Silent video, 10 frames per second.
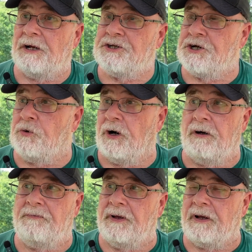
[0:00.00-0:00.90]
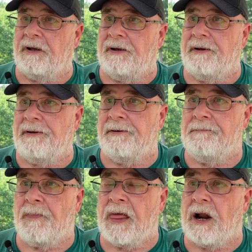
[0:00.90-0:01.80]
chewer
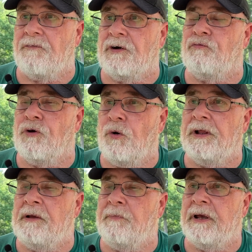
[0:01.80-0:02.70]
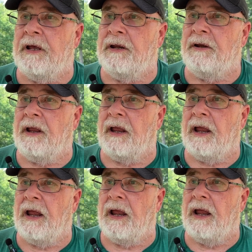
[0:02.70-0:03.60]
out of a rolling pin
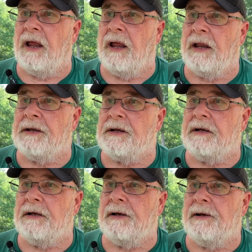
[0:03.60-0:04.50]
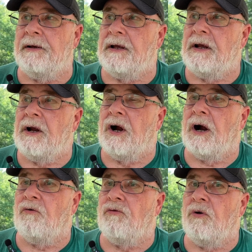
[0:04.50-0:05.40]
and a
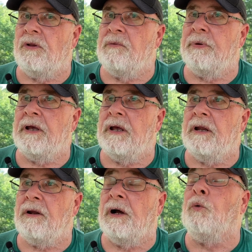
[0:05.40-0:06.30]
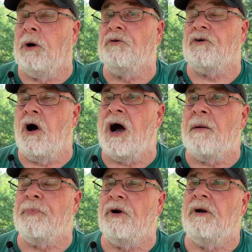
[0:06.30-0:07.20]
rolling pin. Well, it was a
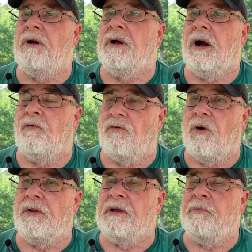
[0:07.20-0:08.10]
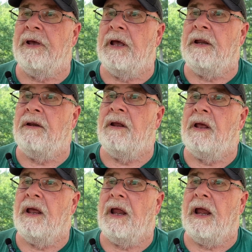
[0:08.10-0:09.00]
hopper, a rolling pin,
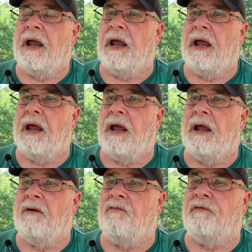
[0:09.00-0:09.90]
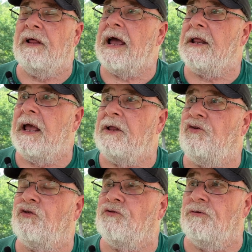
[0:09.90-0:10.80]
and flathead
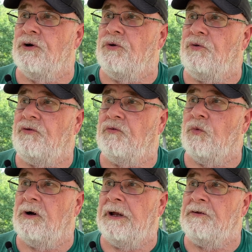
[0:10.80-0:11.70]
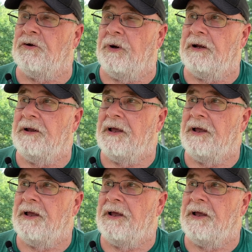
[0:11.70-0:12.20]
screws were into it.